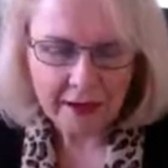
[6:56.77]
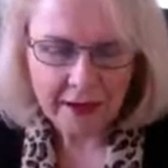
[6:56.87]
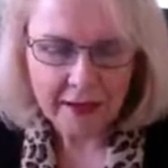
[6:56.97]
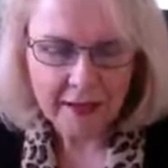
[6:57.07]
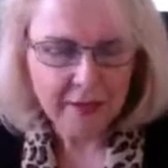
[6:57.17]

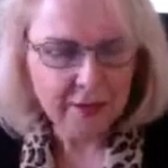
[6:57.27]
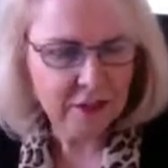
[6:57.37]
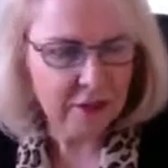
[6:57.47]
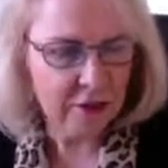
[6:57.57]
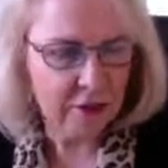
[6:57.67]
And I looked
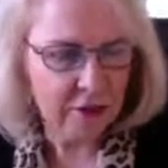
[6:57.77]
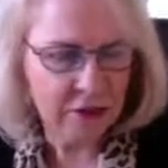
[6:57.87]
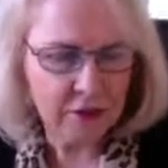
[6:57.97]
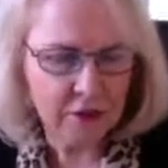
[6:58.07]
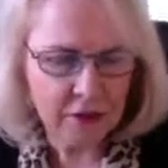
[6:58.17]
at a
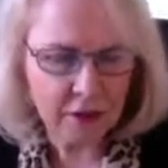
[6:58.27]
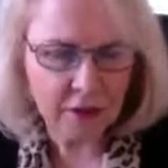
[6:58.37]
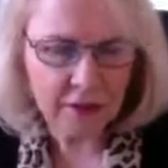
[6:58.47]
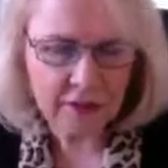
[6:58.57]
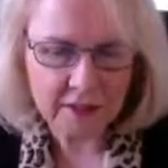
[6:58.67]
girlfriend who was
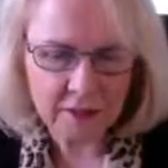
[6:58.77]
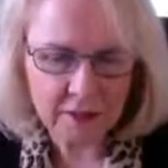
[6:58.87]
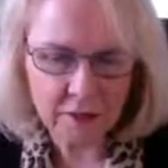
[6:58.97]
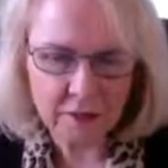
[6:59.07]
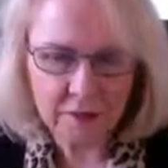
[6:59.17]
walking down the
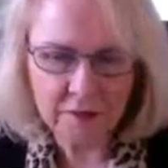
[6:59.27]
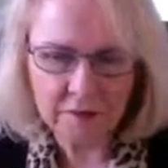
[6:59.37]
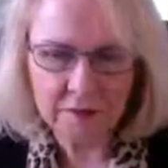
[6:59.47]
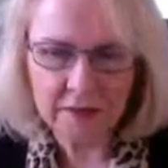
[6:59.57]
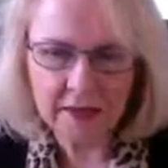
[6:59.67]
hallway
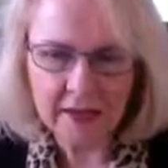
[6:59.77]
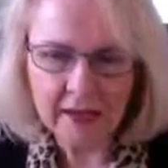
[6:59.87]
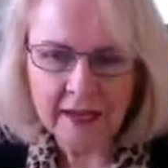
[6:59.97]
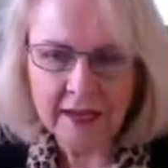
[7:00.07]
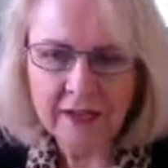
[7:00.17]
with me,
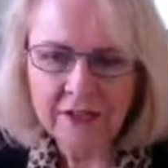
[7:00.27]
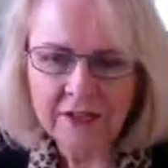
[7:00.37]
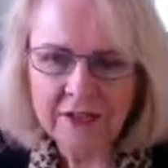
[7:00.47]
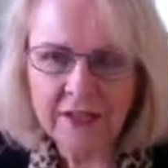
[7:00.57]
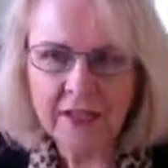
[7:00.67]
and
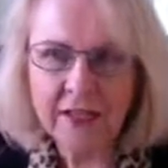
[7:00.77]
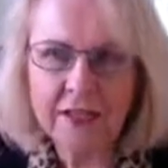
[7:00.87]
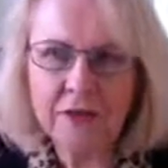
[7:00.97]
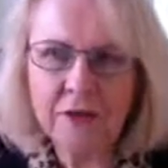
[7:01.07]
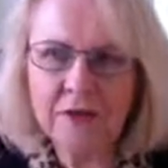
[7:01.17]
she said, "Let's go